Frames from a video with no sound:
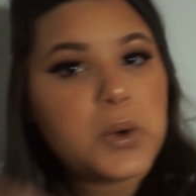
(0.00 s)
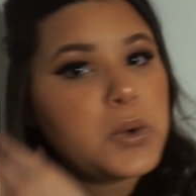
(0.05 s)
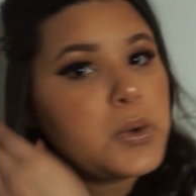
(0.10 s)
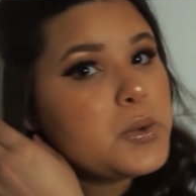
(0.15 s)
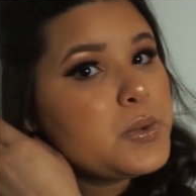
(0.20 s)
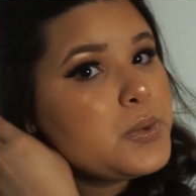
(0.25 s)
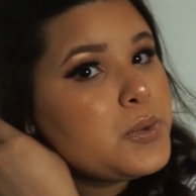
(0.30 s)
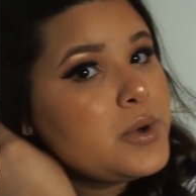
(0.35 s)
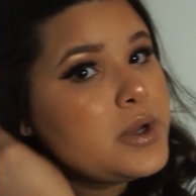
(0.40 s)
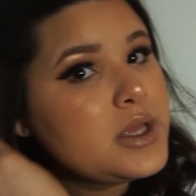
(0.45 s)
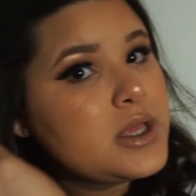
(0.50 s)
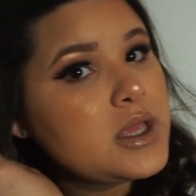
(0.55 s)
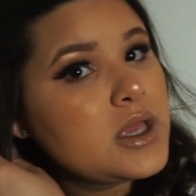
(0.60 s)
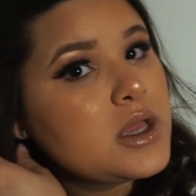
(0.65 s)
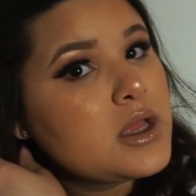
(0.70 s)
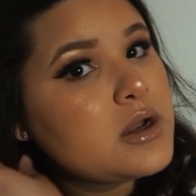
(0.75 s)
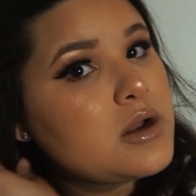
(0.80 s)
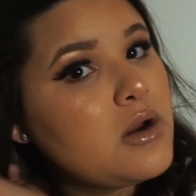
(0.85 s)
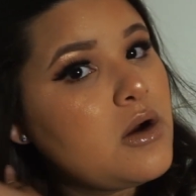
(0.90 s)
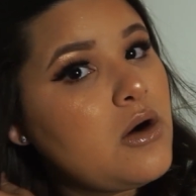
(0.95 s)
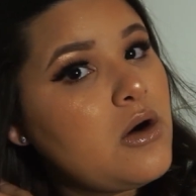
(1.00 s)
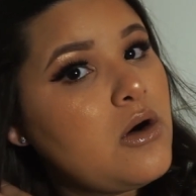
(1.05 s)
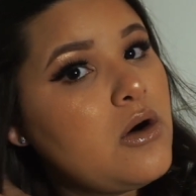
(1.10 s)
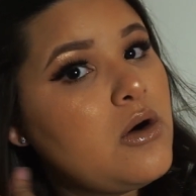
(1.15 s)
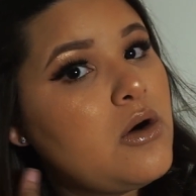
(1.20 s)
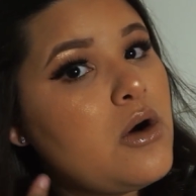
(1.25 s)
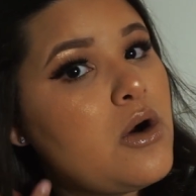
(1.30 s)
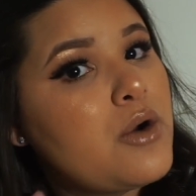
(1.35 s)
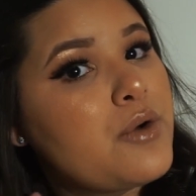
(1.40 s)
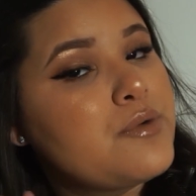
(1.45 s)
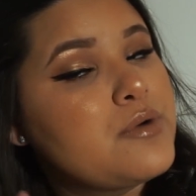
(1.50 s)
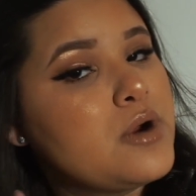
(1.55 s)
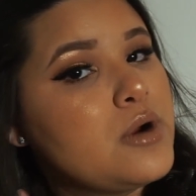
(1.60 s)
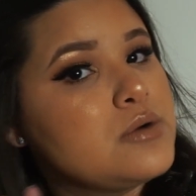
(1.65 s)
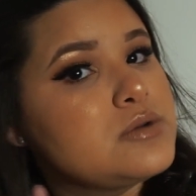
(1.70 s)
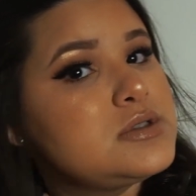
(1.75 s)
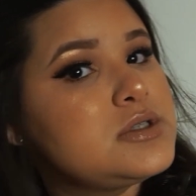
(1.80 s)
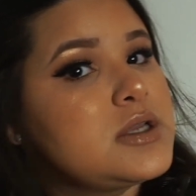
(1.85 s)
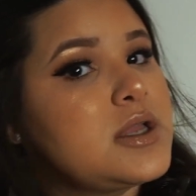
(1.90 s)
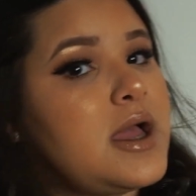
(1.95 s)
we can all grow
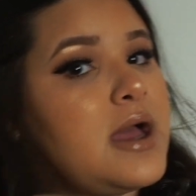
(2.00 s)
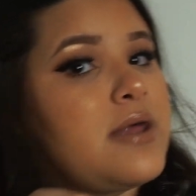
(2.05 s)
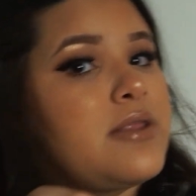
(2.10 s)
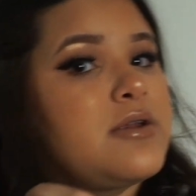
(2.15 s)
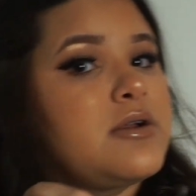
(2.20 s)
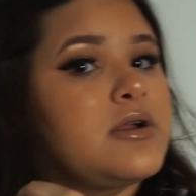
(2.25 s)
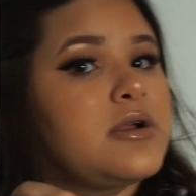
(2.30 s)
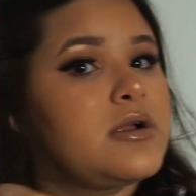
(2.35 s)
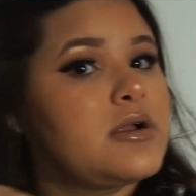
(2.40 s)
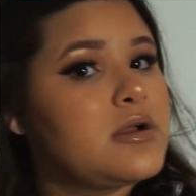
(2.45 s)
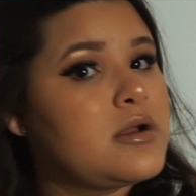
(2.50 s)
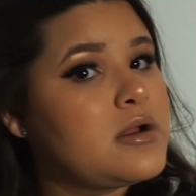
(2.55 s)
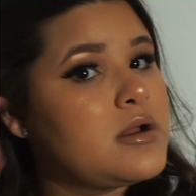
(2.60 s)
together.